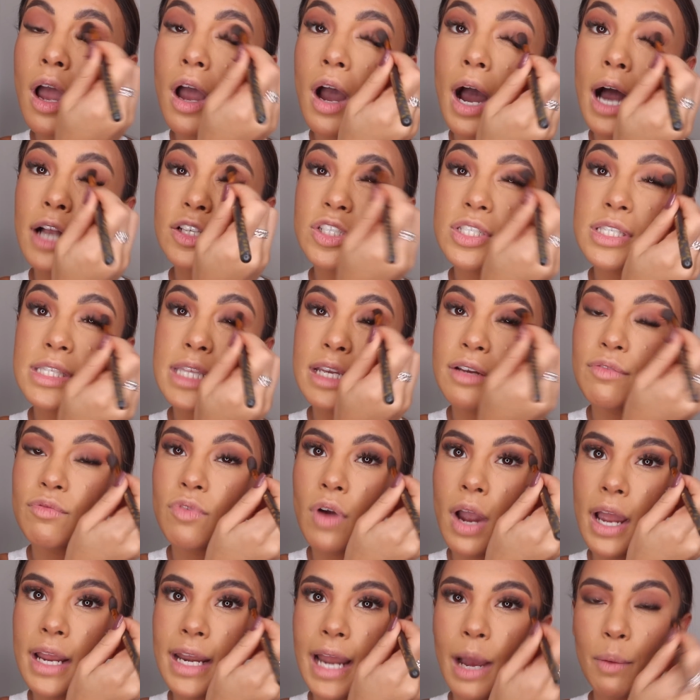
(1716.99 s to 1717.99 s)
I just think
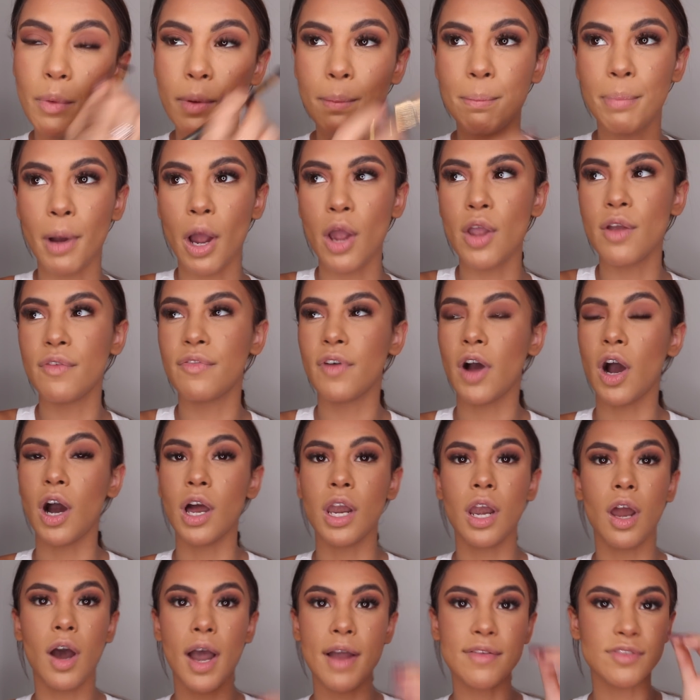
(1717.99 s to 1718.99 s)
right now with both, our
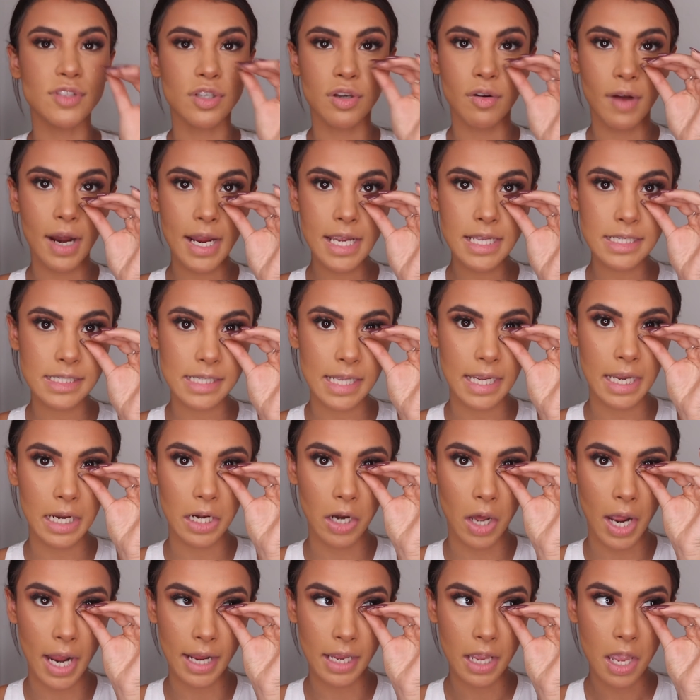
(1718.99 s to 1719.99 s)
lives are crazy.
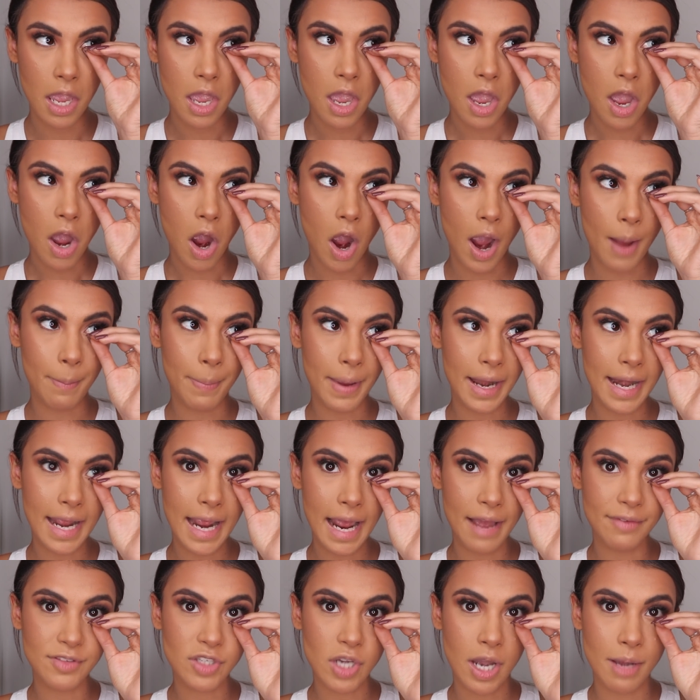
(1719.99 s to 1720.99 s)
Like, I barely
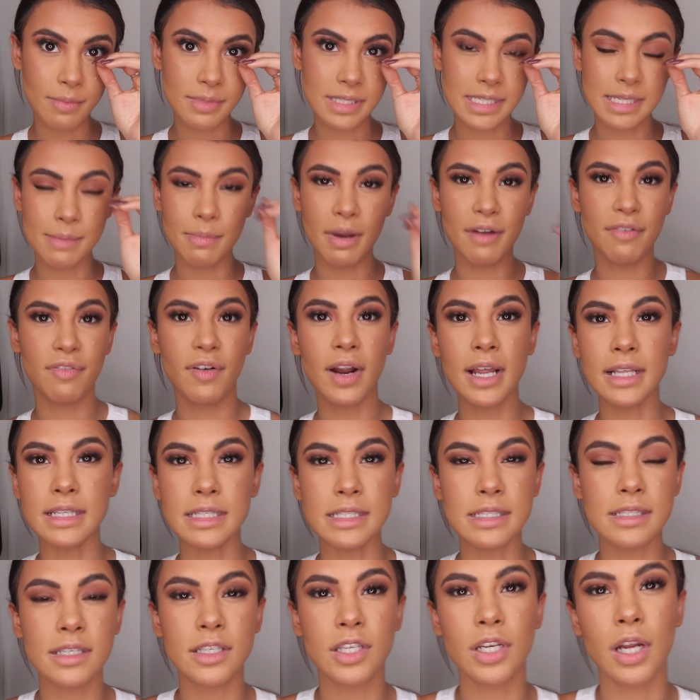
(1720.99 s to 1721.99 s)
have time to see my
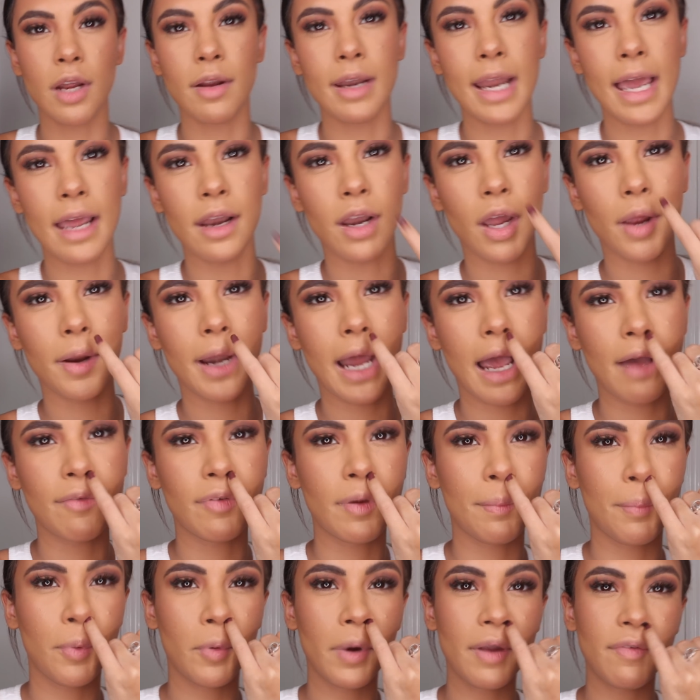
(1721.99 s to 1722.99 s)
friends, you know, let alone have a
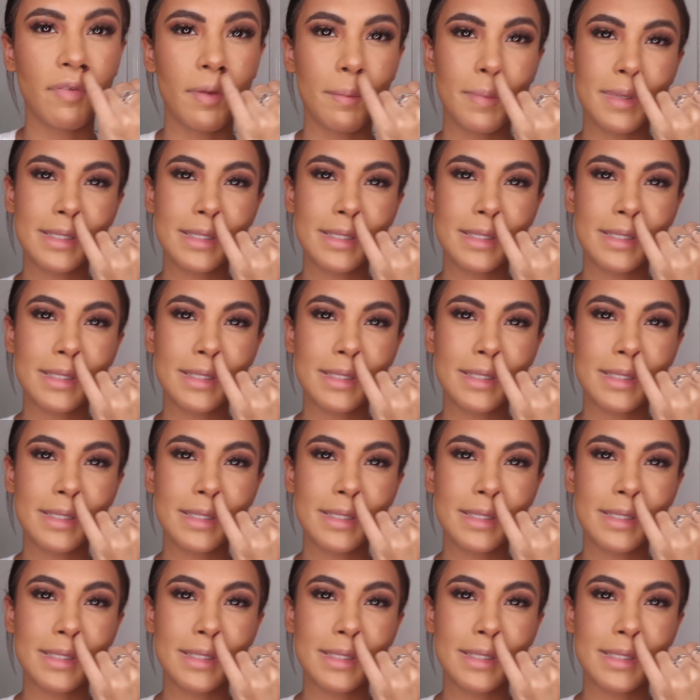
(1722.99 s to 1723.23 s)
boyfriend.